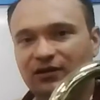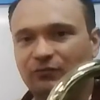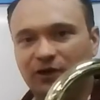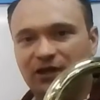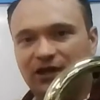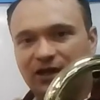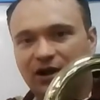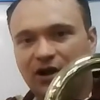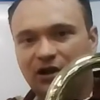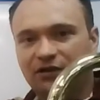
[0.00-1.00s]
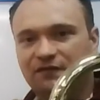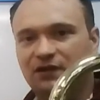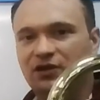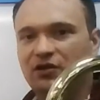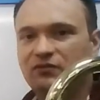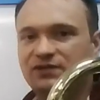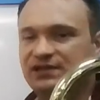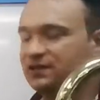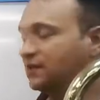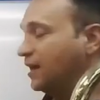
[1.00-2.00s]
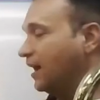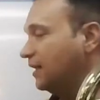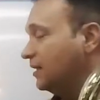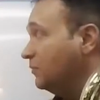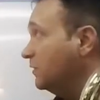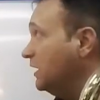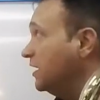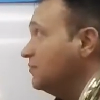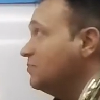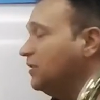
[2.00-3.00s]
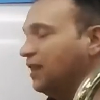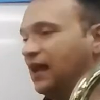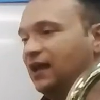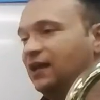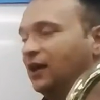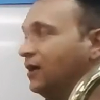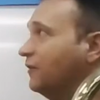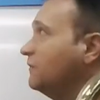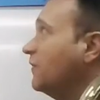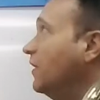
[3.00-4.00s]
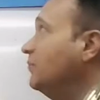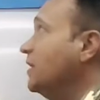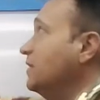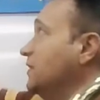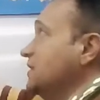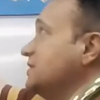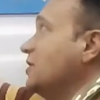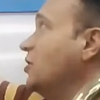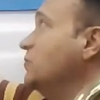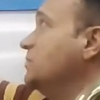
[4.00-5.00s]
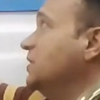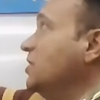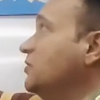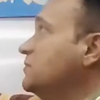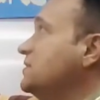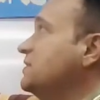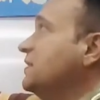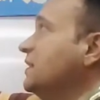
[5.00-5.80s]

We're getting all of the notes that we can play from this open note